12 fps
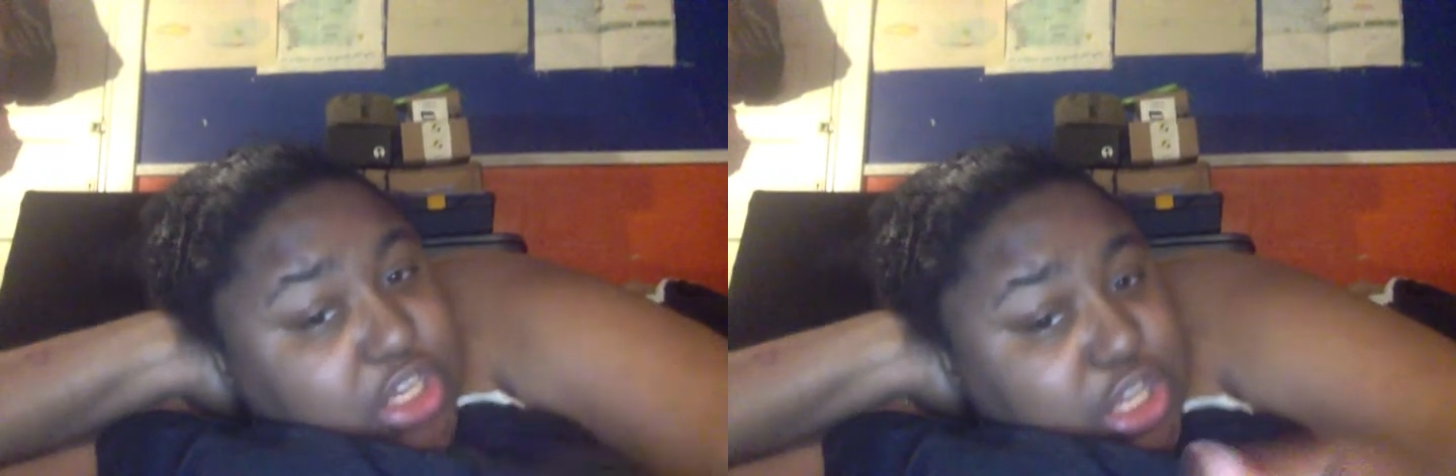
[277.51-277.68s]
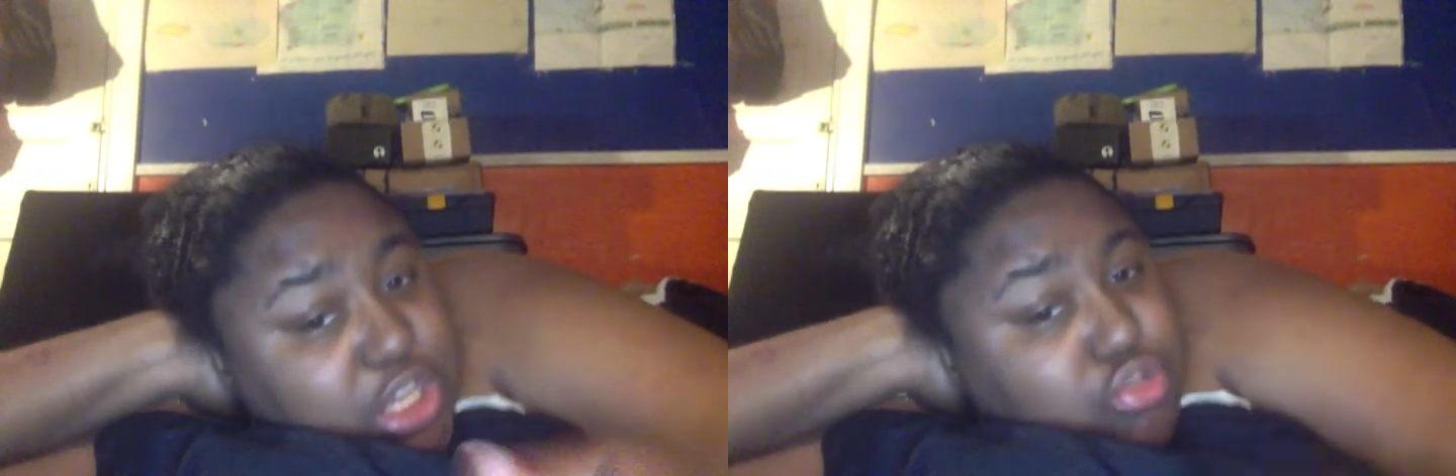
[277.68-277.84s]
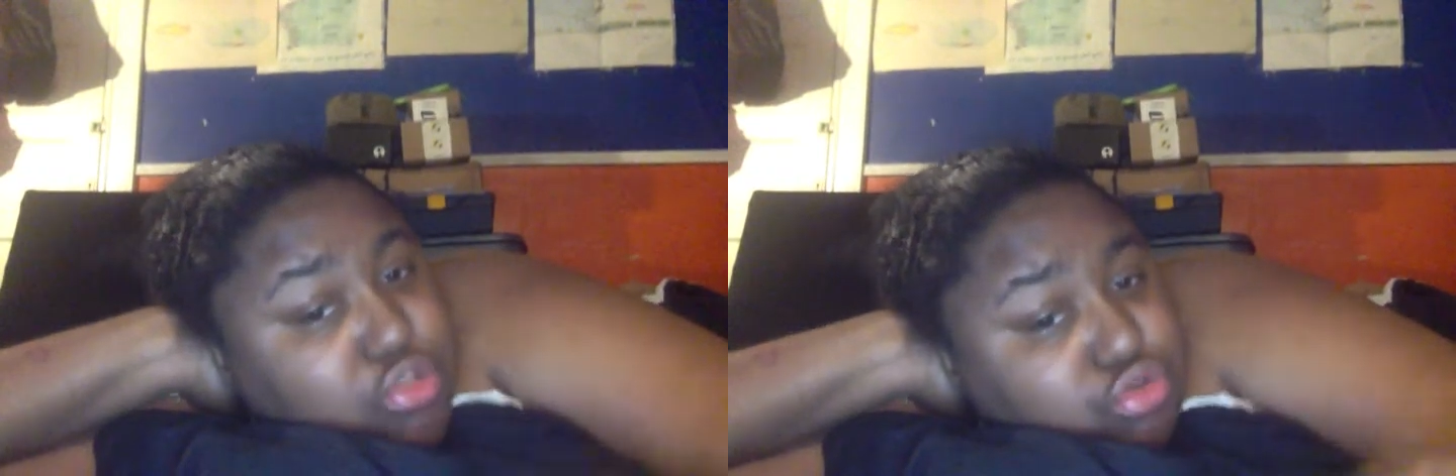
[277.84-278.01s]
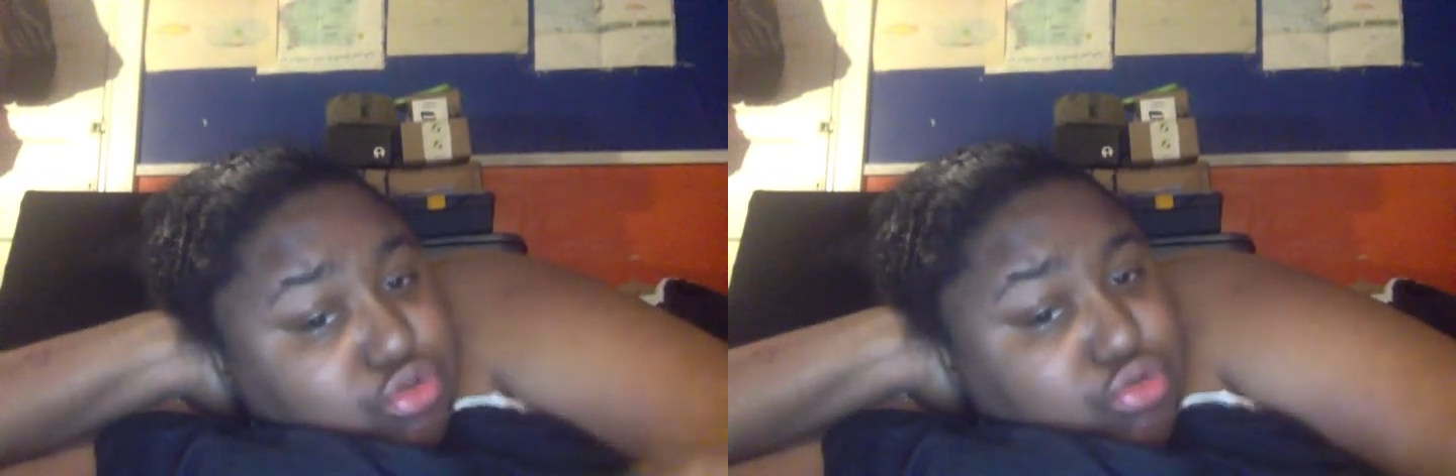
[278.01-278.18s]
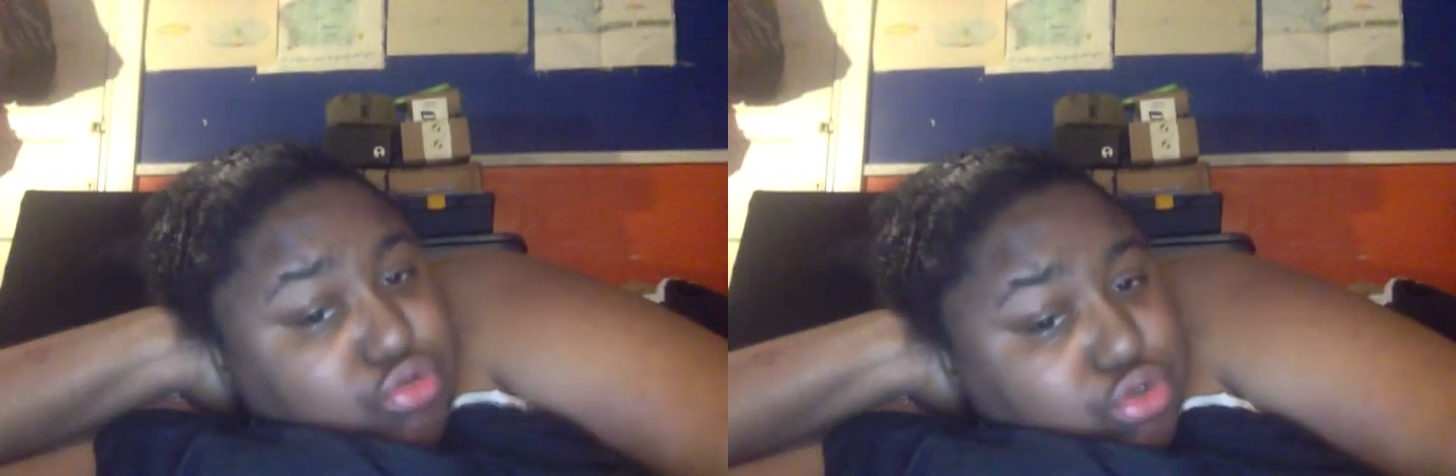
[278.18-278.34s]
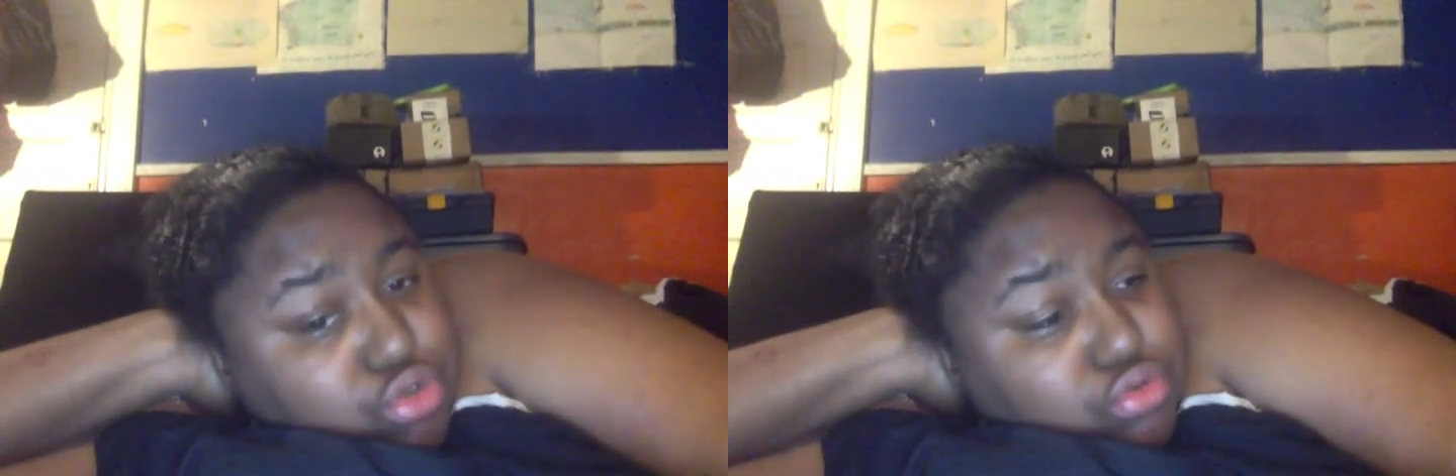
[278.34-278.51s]
it is on
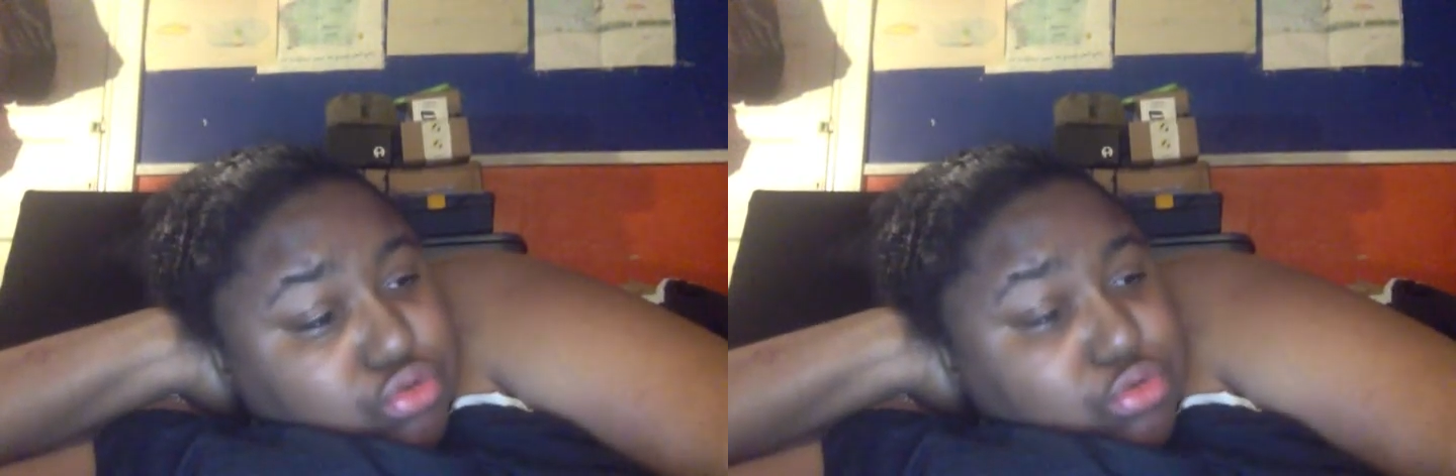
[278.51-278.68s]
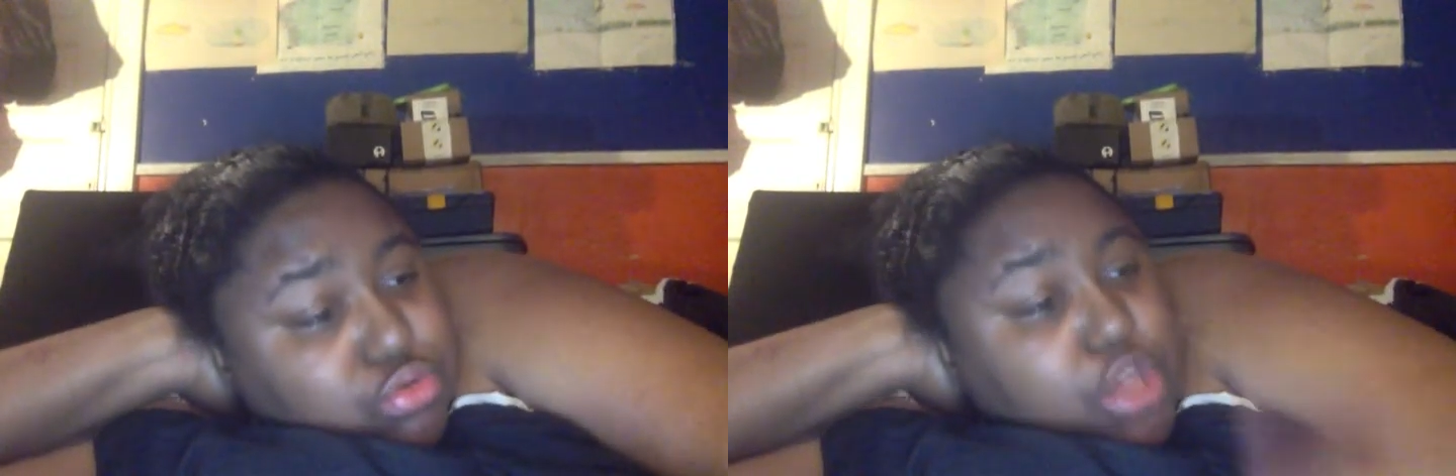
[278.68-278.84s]
YouTube.